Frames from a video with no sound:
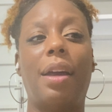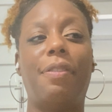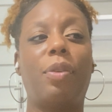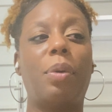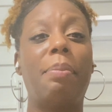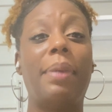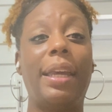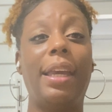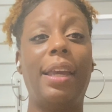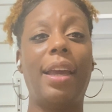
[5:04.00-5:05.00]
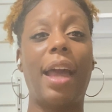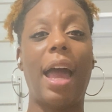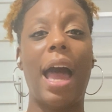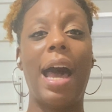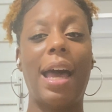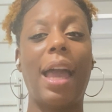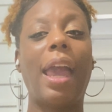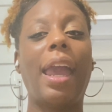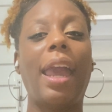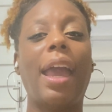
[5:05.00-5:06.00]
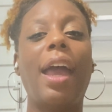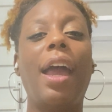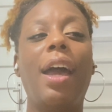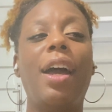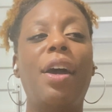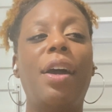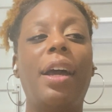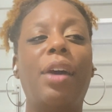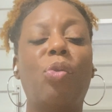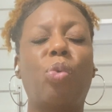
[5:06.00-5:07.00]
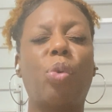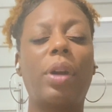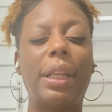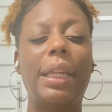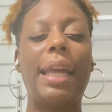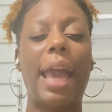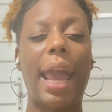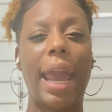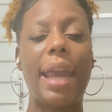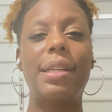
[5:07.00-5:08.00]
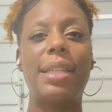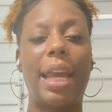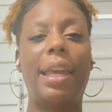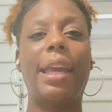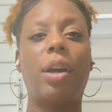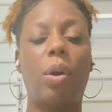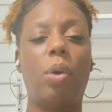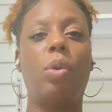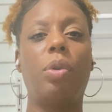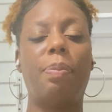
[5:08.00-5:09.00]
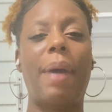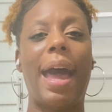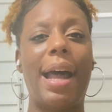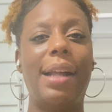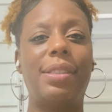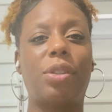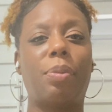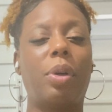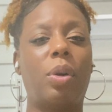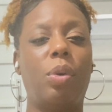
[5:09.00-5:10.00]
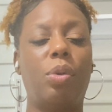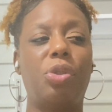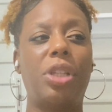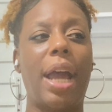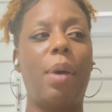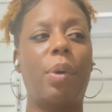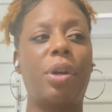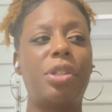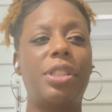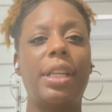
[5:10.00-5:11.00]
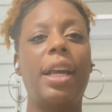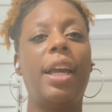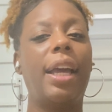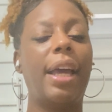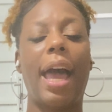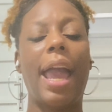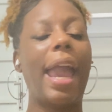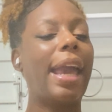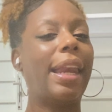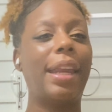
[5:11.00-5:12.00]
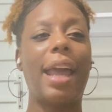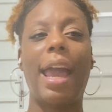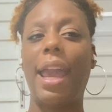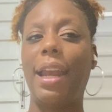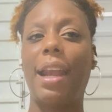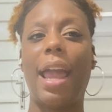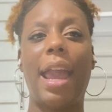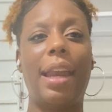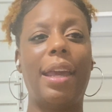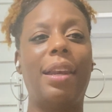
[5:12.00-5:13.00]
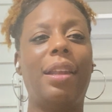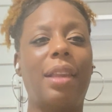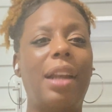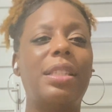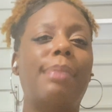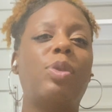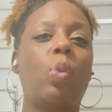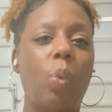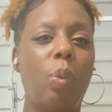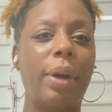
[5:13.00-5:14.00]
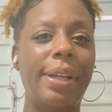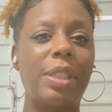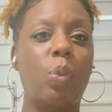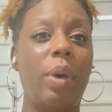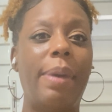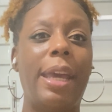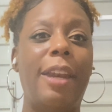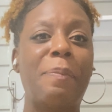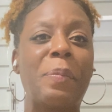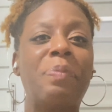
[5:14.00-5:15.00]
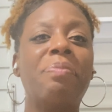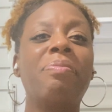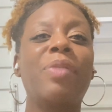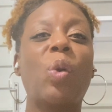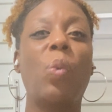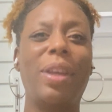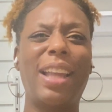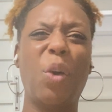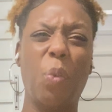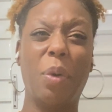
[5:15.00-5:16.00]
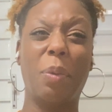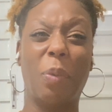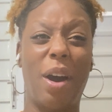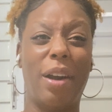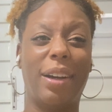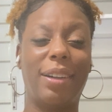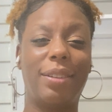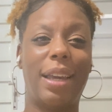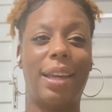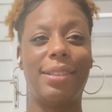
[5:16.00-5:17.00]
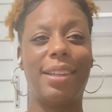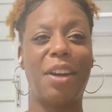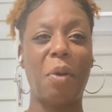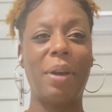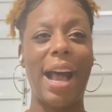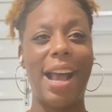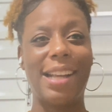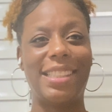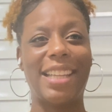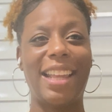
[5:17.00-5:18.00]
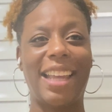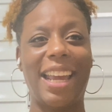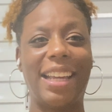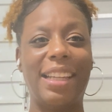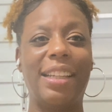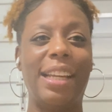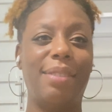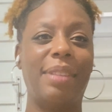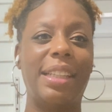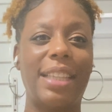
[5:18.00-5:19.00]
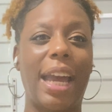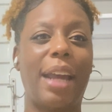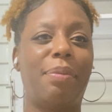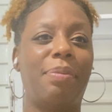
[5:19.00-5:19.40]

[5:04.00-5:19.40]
for me, I really hate taking cold baths or cold showers. I hate it. I hate it. I hate it. And a lot of times, us women, we like warm water. And, guys say, like, it's like